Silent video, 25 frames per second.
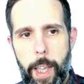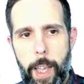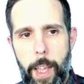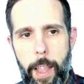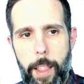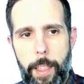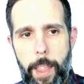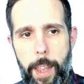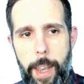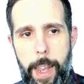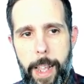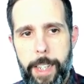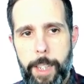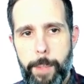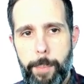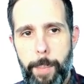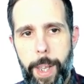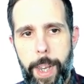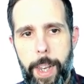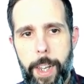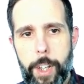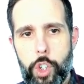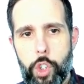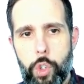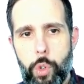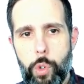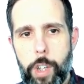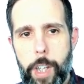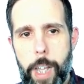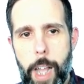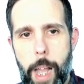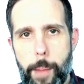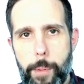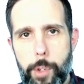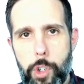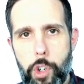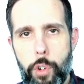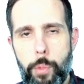The next bit is to
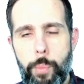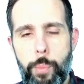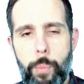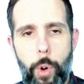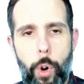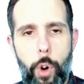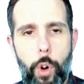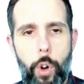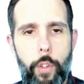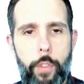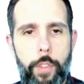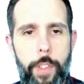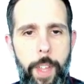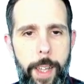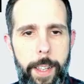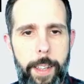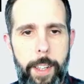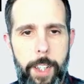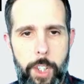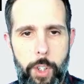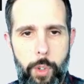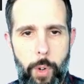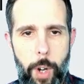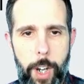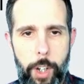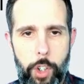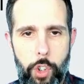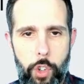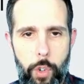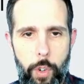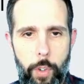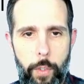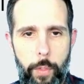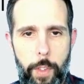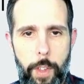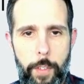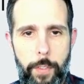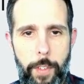capture more of that structure
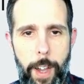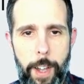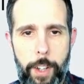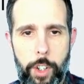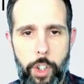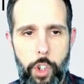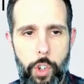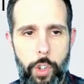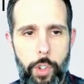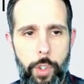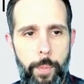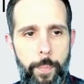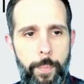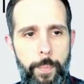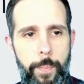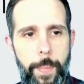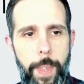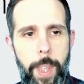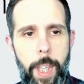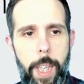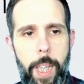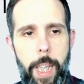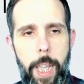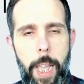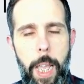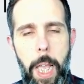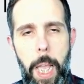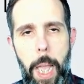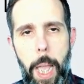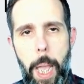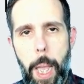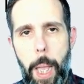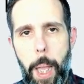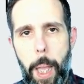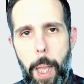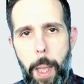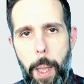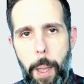of the function.
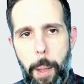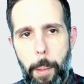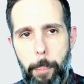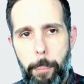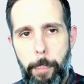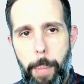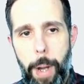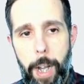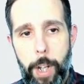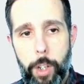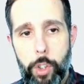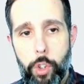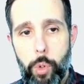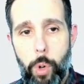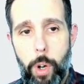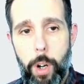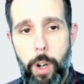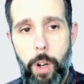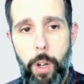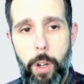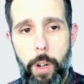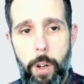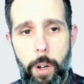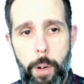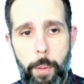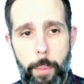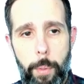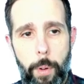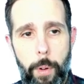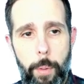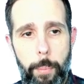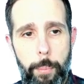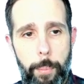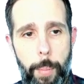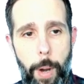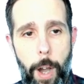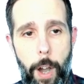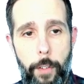Back to our
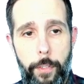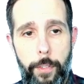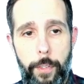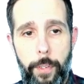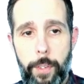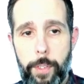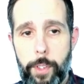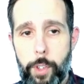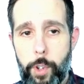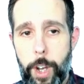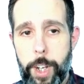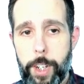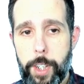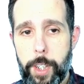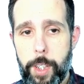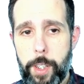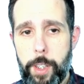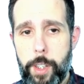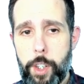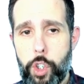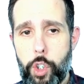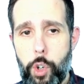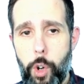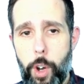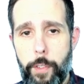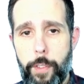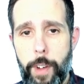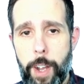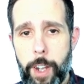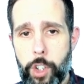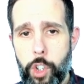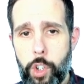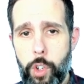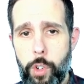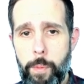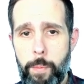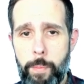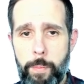perf trace destroy
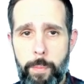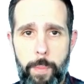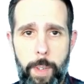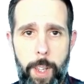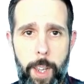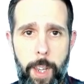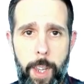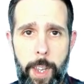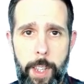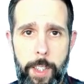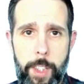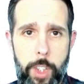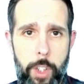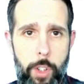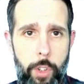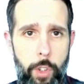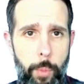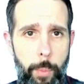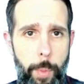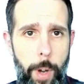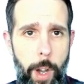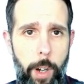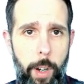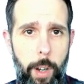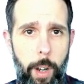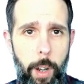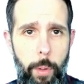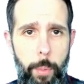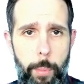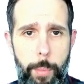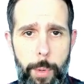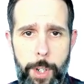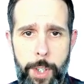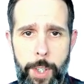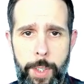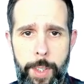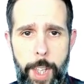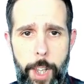function in its numerical
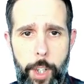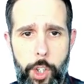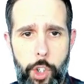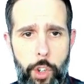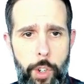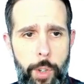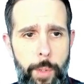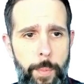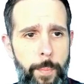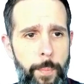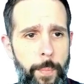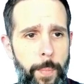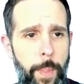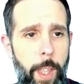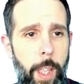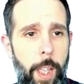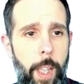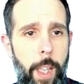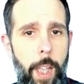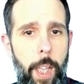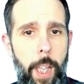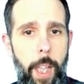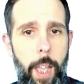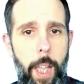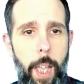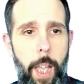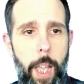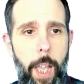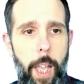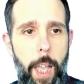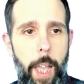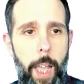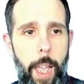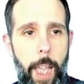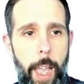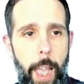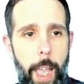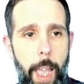representation,
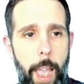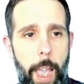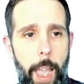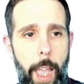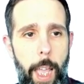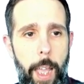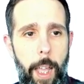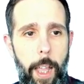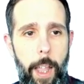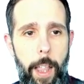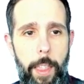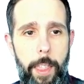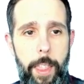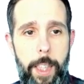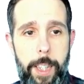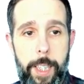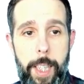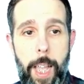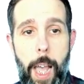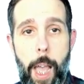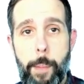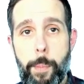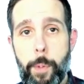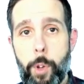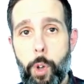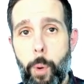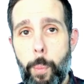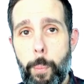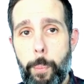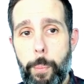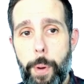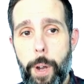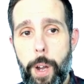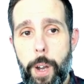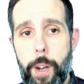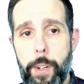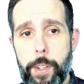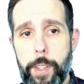this time
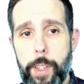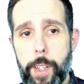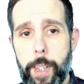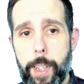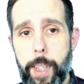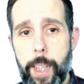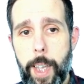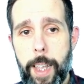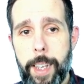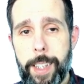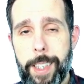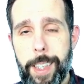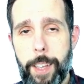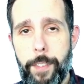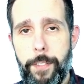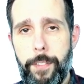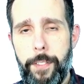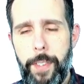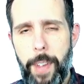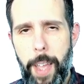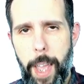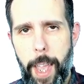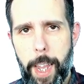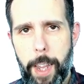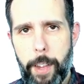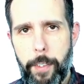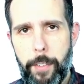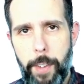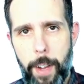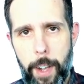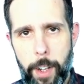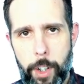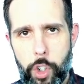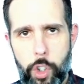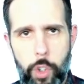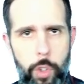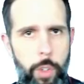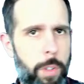compared against a fake
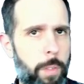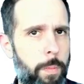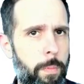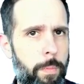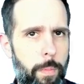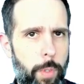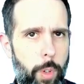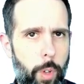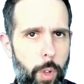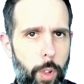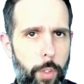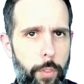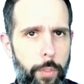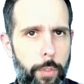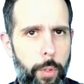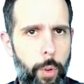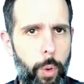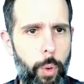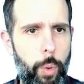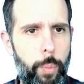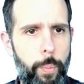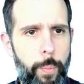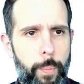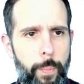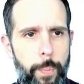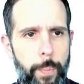function called foo.